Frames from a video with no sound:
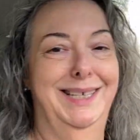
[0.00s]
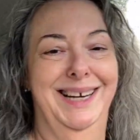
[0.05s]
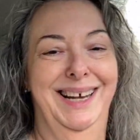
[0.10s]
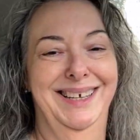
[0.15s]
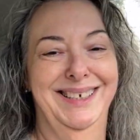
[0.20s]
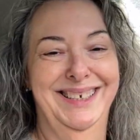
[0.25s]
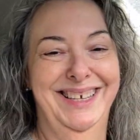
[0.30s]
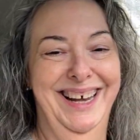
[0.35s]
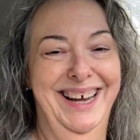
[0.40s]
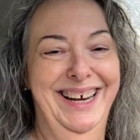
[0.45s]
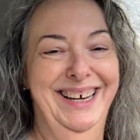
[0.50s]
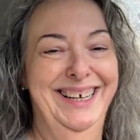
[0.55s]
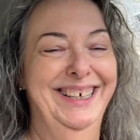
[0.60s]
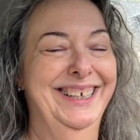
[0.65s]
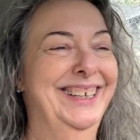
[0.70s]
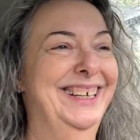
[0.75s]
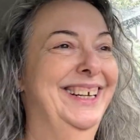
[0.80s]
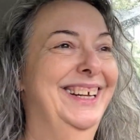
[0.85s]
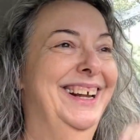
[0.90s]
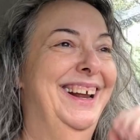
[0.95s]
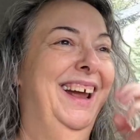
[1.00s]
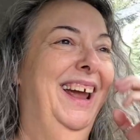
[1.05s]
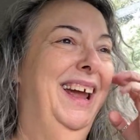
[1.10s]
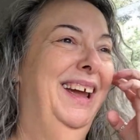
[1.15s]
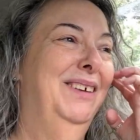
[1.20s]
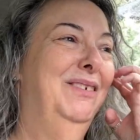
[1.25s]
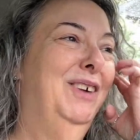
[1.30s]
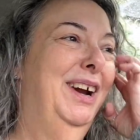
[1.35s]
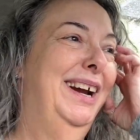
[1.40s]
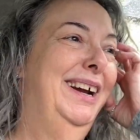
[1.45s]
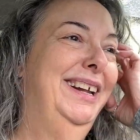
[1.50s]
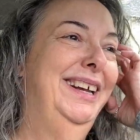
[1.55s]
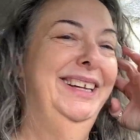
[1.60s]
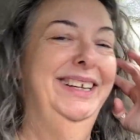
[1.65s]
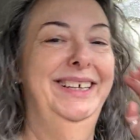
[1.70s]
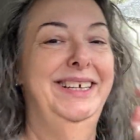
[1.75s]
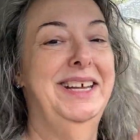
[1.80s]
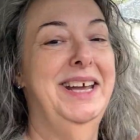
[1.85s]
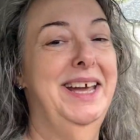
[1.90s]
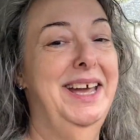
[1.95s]
outside and rainy.
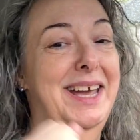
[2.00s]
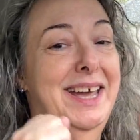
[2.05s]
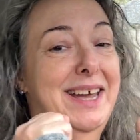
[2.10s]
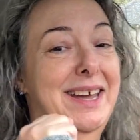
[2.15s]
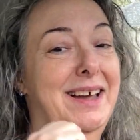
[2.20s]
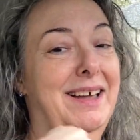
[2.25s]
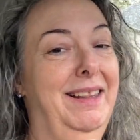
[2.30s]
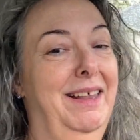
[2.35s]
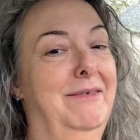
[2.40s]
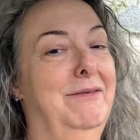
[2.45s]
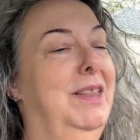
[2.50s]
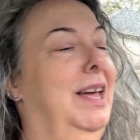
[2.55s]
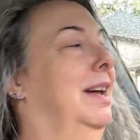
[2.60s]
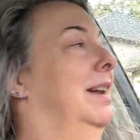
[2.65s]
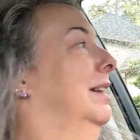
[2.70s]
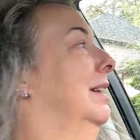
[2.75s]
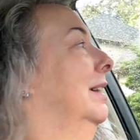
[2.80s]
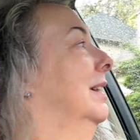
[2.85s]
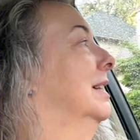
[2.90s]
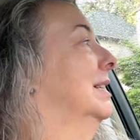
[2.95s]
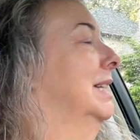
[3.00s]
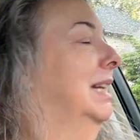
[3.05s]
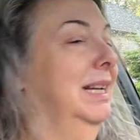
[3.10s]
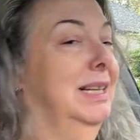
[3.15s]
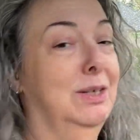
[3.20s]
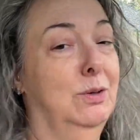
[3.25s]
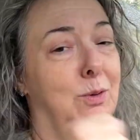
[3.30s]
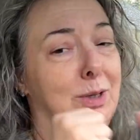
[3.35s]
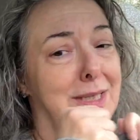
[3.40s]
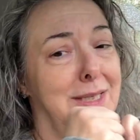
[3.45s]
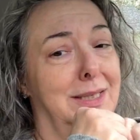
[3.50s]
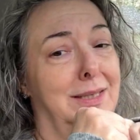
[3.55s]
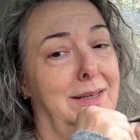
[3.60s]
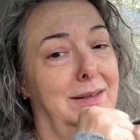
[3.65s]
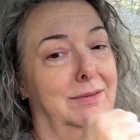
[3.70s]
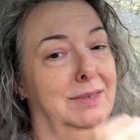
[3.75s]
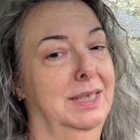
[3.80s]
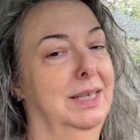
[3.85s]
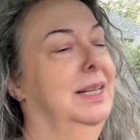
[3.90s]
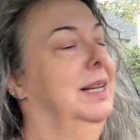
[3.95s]
Yay, I love that because I get to wear
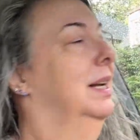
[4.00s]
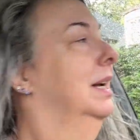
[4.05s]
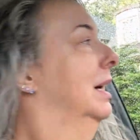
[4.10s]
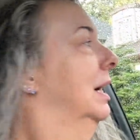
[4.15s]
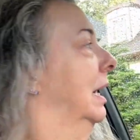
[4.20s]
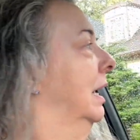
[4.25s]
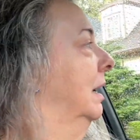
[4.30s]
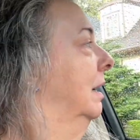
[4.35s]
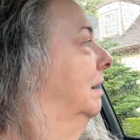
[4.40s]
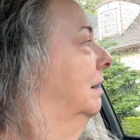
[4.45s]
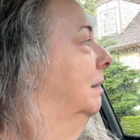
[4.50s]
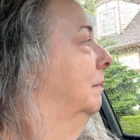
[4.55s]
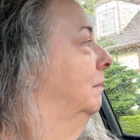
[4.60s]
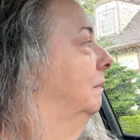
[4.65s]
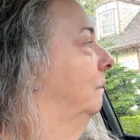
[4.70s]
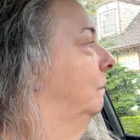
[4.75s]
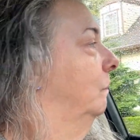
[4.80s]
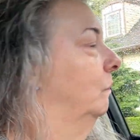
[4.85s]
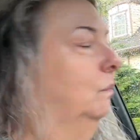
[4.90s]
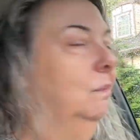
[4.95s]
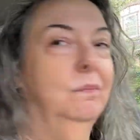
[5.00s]
sleeves. Um,